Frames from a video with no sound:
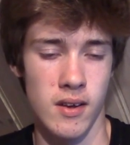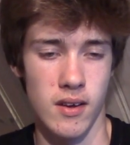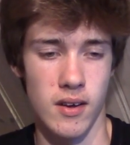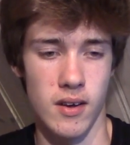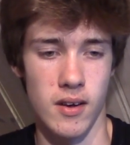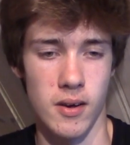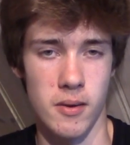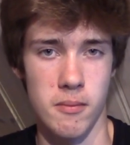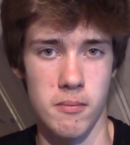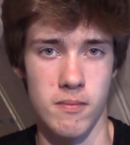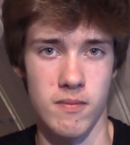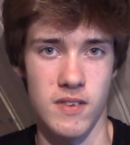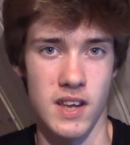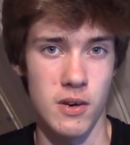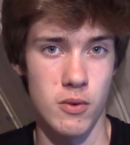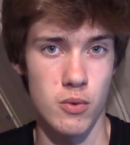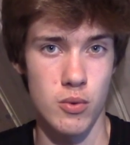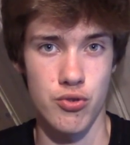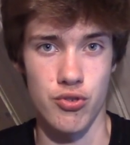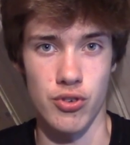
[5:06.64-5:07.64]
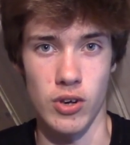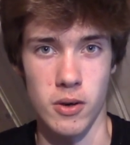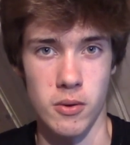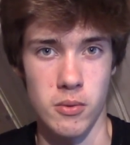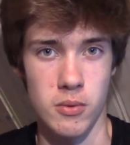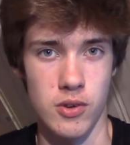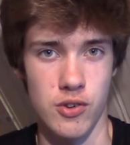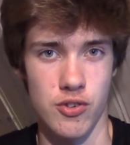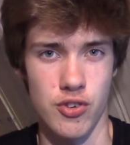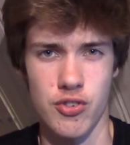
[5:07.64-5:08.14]
Then
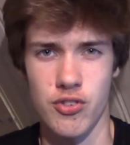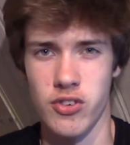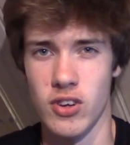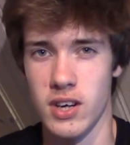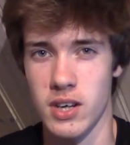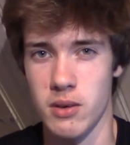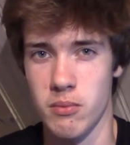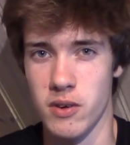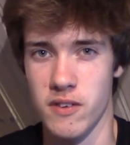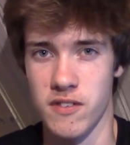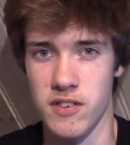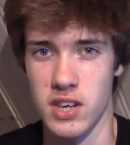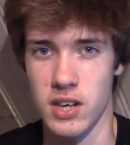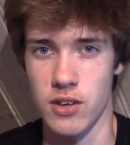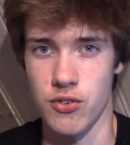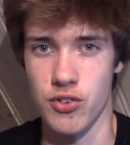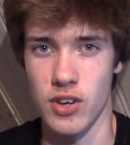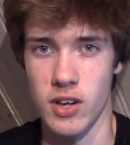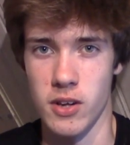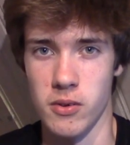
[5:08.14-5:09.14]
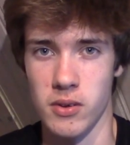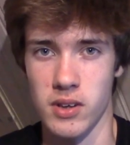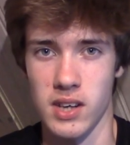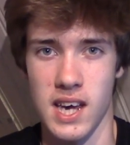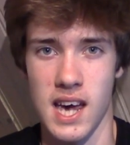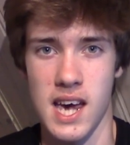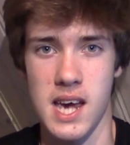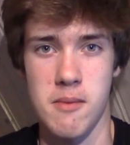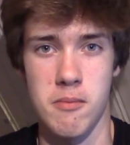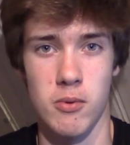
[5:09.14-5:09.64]
also, just like with DSL,
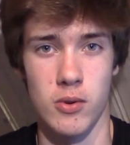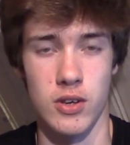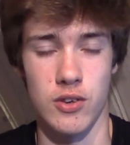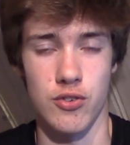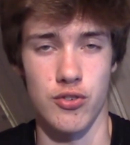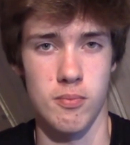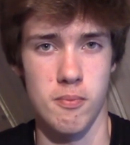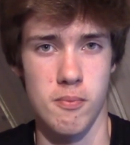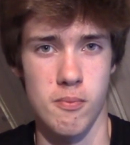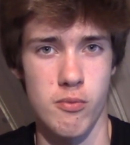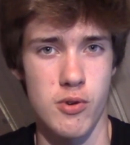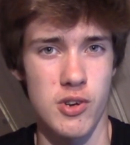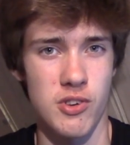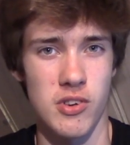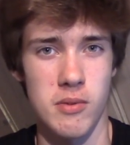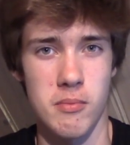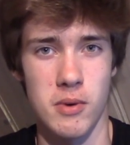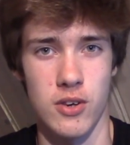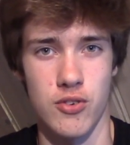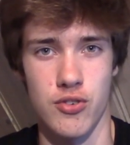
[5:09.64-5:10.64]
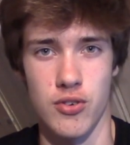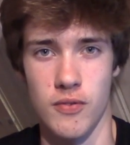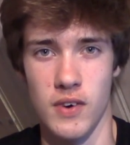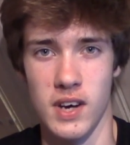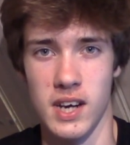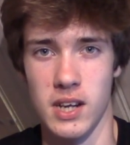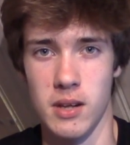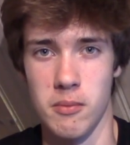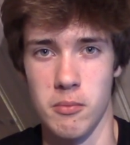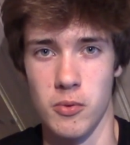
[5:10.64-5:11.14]
cable is pretty much
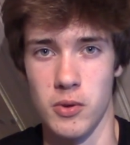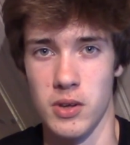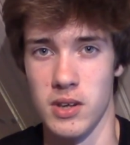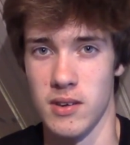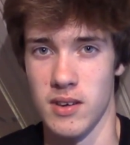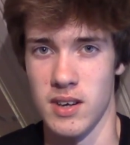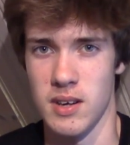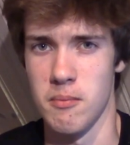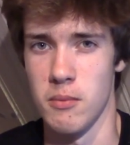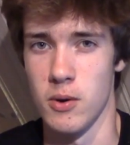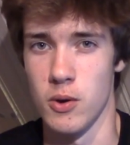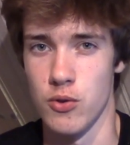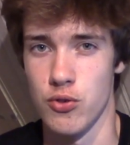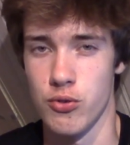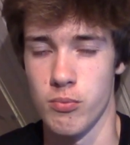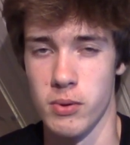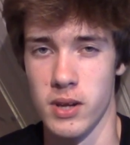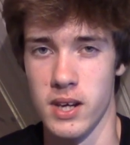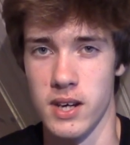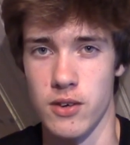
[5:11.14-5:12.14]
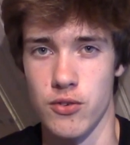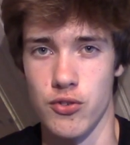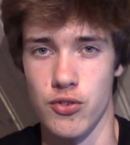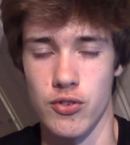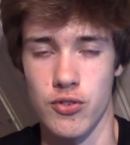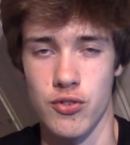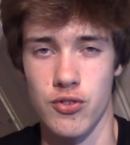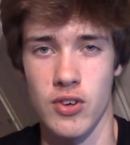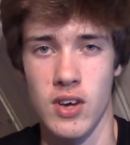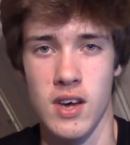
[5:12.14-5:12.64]
available in most
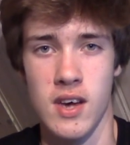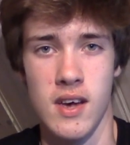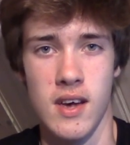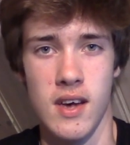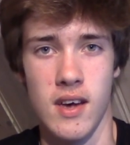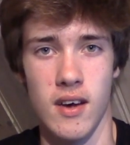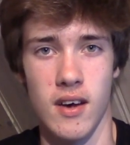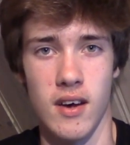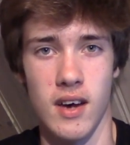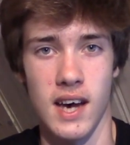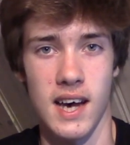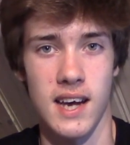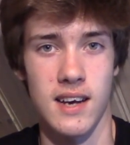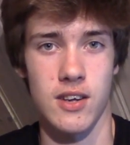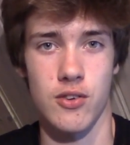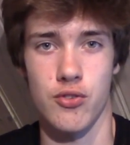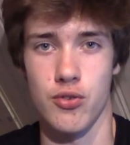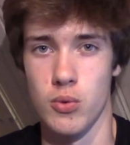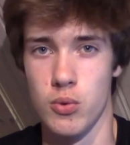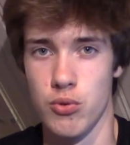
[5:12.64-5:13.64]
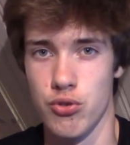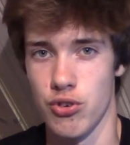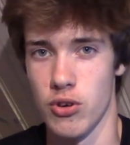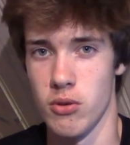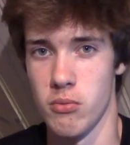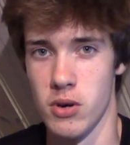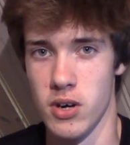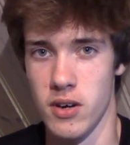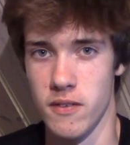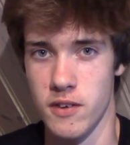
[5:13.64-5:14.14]
places, and it's also
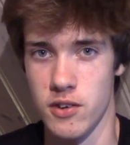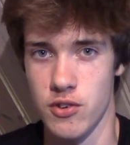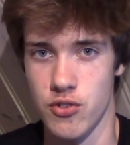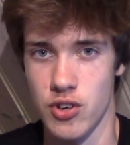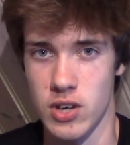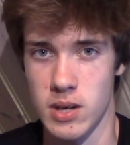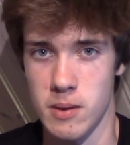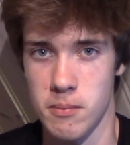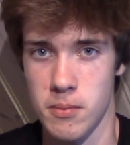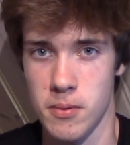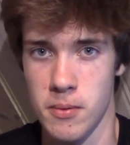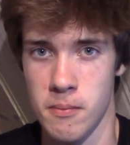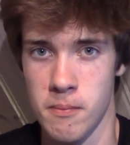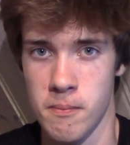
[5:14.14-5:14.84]
rather cheap.